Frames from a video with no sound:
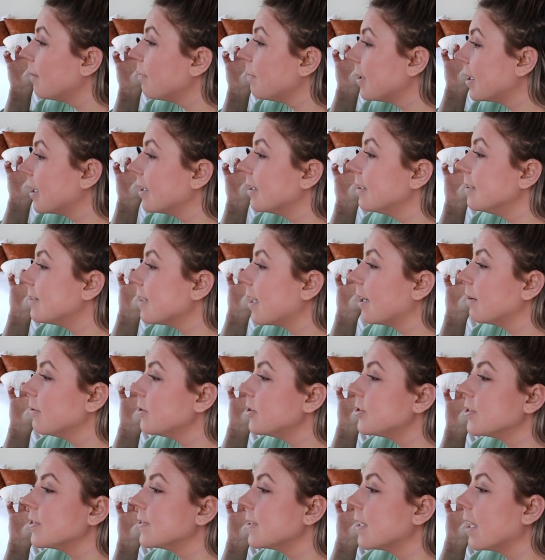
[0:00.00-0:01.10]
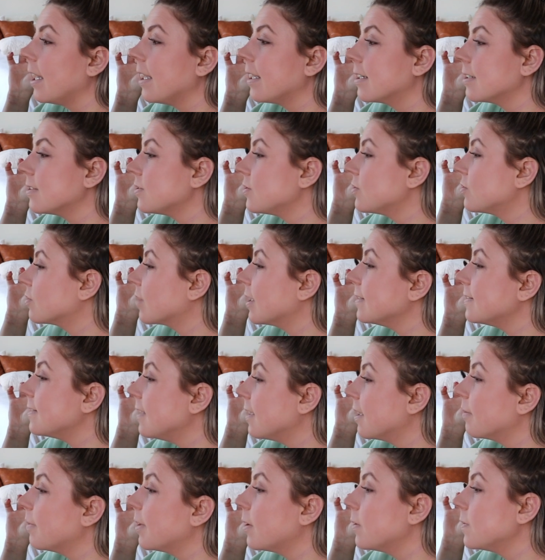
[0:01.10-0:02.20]
because I was just like
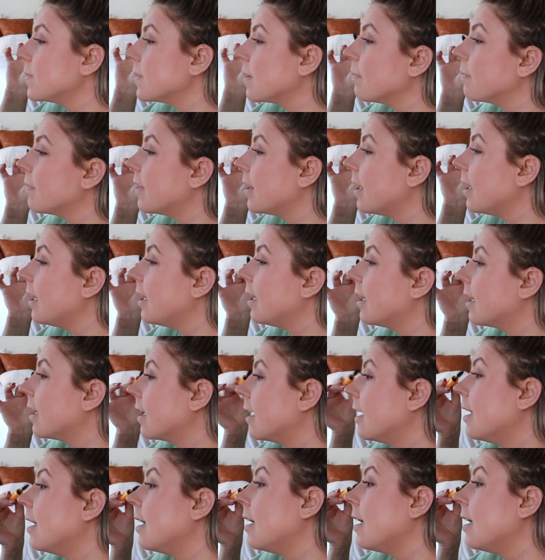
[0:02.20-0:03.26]
stressing about something